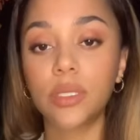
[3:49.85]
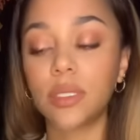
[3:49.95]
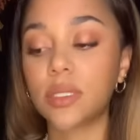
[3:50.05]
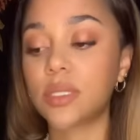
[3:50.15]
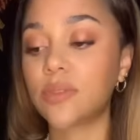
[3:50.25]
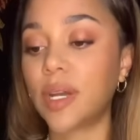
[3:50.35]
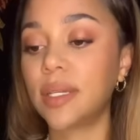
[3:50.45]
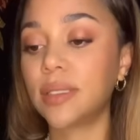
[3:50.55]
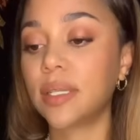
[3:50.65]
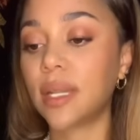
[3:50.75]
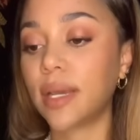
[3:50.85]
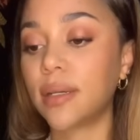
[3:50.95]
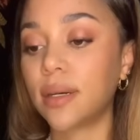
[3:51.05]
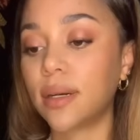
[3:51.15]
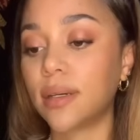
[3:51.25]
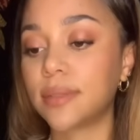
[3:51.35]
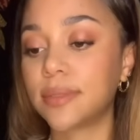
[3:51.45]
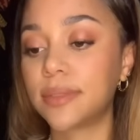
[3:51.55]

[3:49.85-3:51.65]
It is finding the light of...